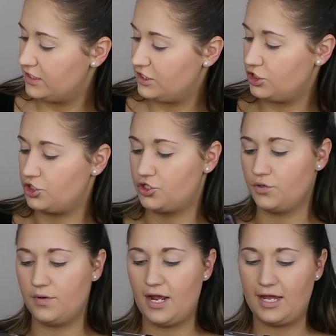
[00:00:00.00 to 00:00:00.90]
This is
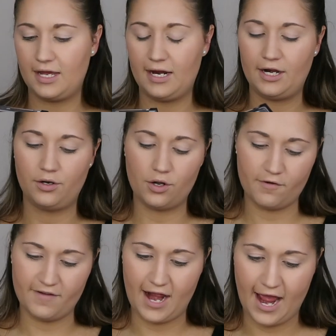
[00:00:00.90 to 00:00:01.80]
True Naked. I don't know
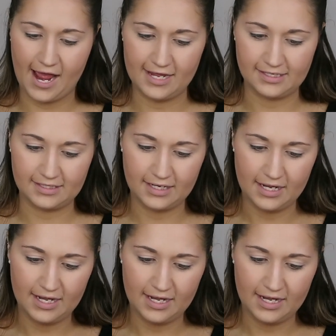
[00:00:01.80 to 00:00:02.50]
if it has